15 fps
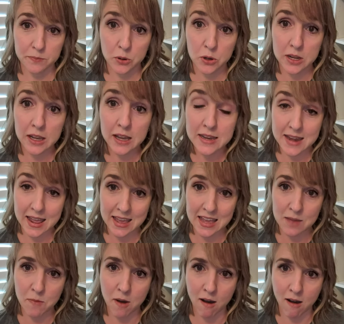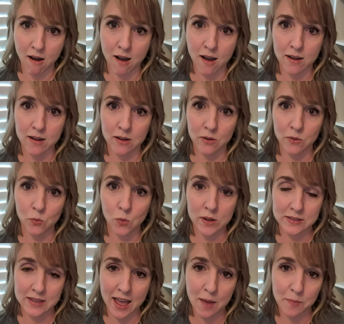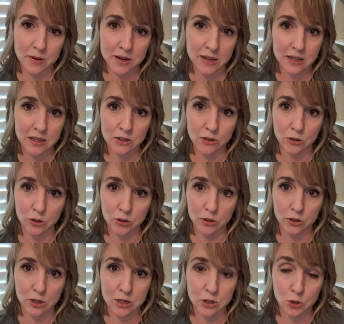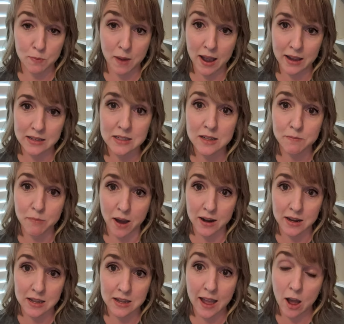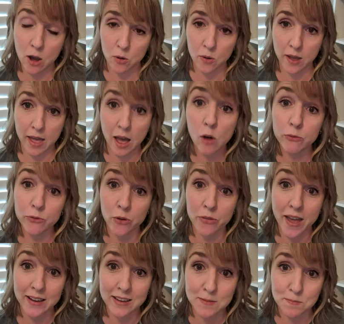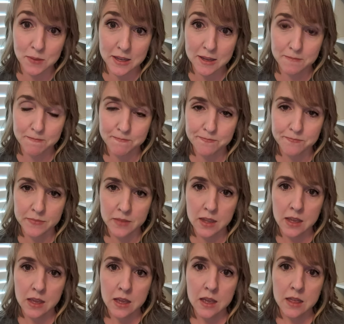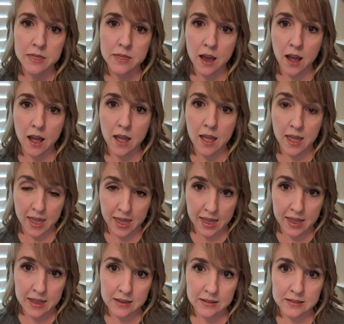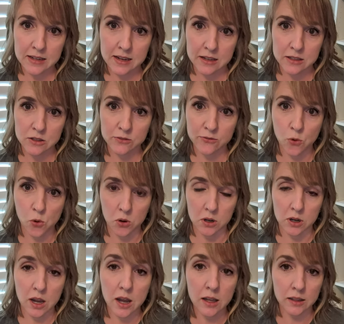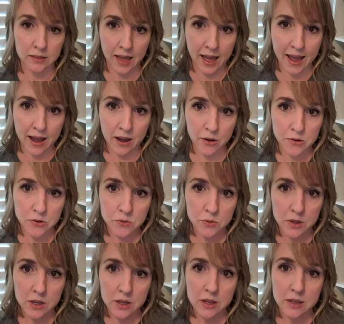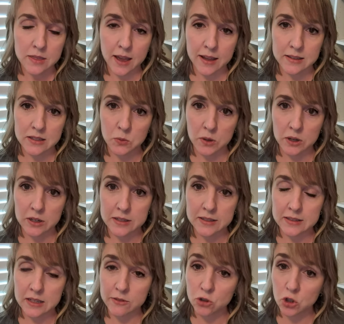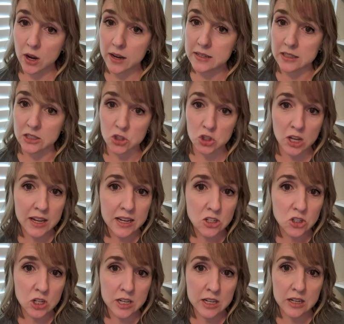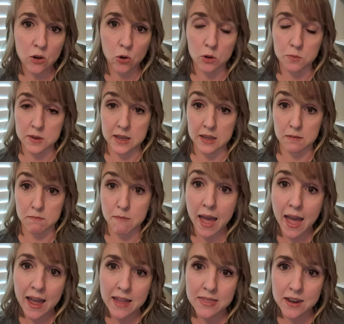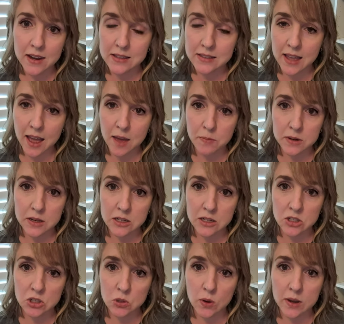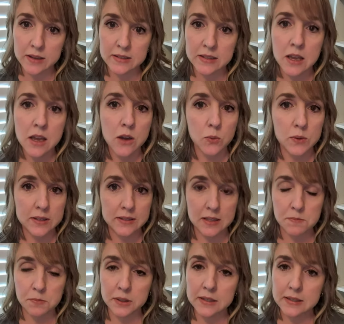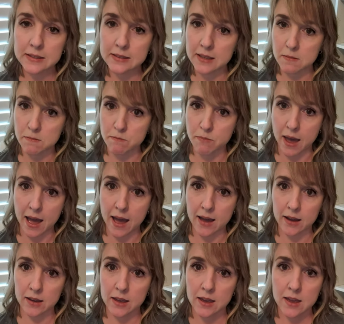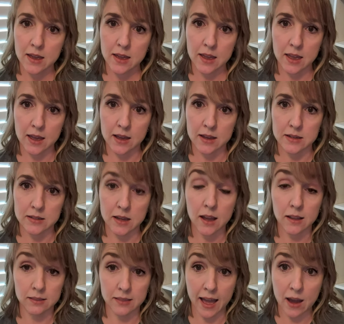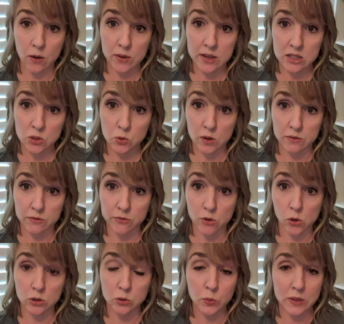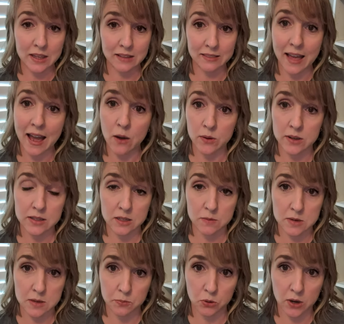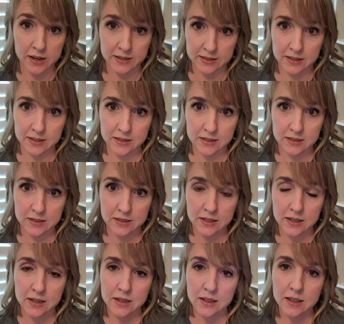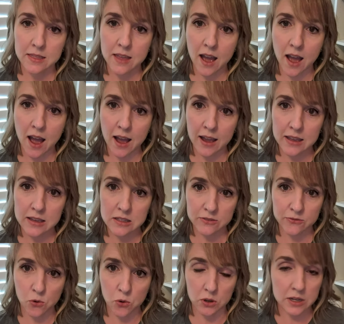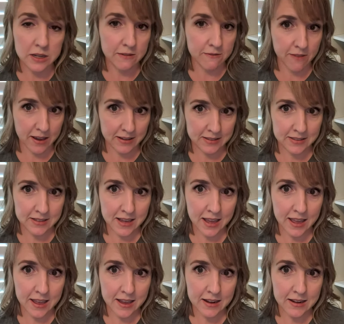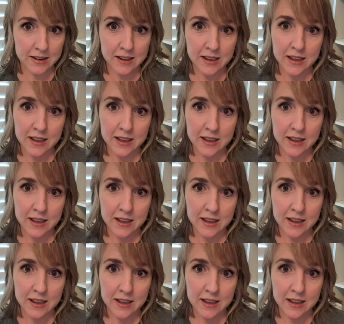putting a name on what's happening in your mind and body, how helpful that can be. The A stands for allow. That's where instead of trying to change it or being mad that it's happening to us, we simply sit back and allow it to unfold. We allow it to be present. The I is for investigate,